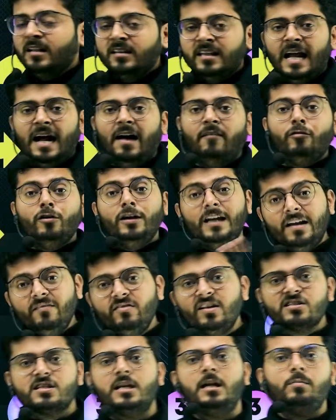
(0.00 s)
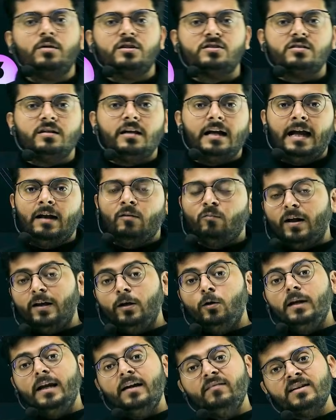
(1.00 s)
they have to leave the syllabus and when you
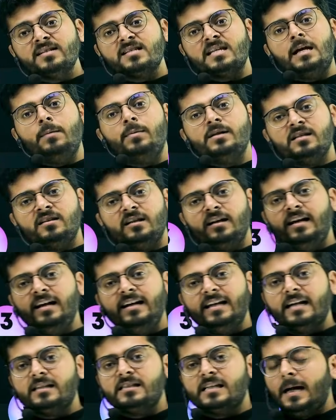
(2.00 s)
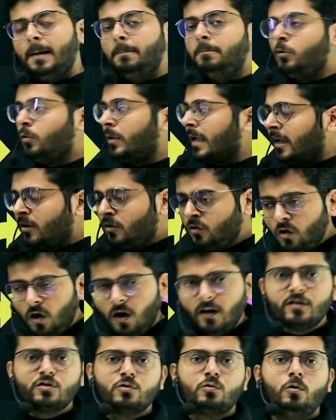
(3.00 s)
leave the syllabus in the NEET exam you
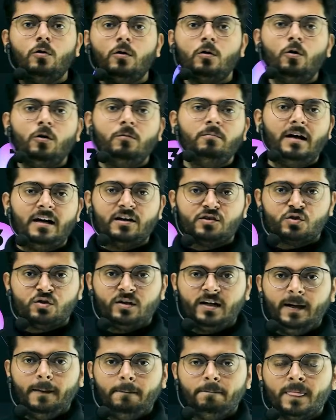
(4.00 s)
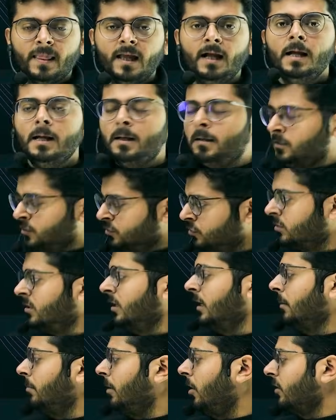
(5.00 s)
cannot score good marks right think
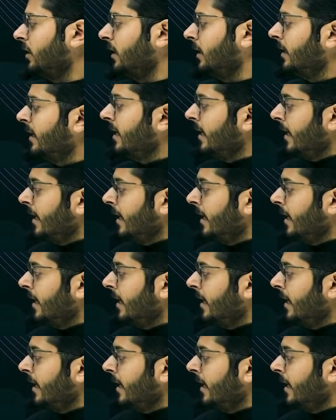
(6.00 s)
about it